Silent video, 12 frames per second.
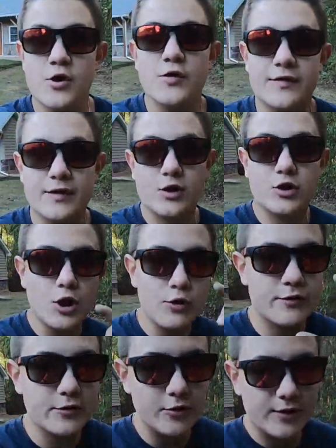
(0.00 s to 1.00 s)
So the
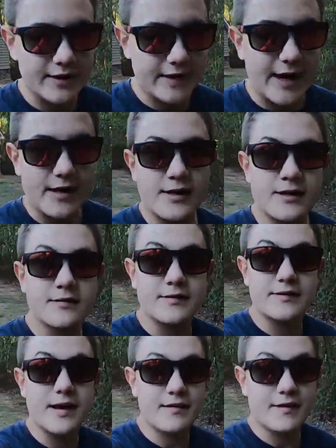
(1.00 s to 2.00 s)
closer you can get to
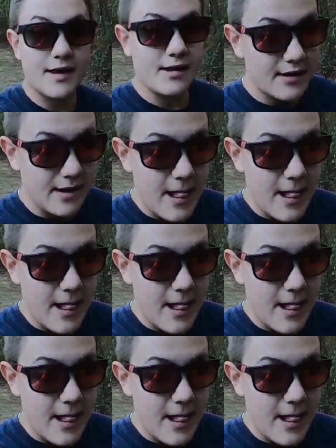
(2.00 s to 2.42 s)
test date,